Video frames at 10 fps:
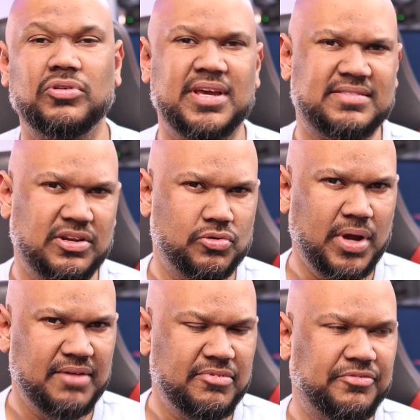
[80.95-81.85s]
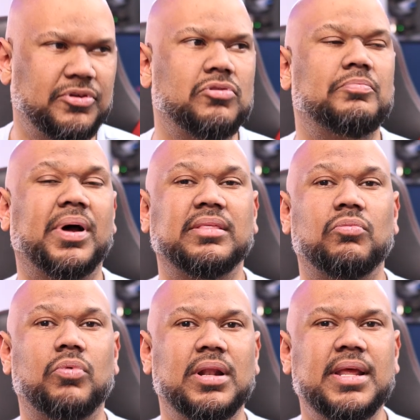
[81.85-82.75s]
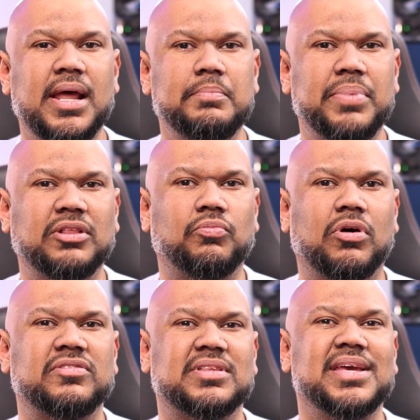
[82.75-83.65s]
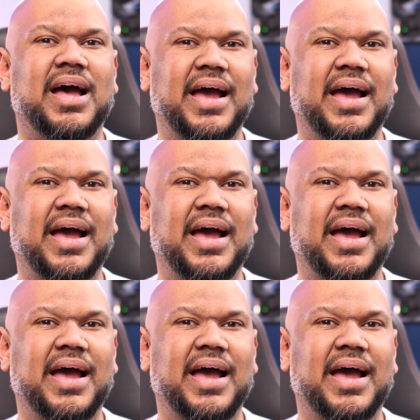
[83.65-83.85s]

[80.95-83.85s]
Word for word: So yes, they do have a few, but the one that I picked was the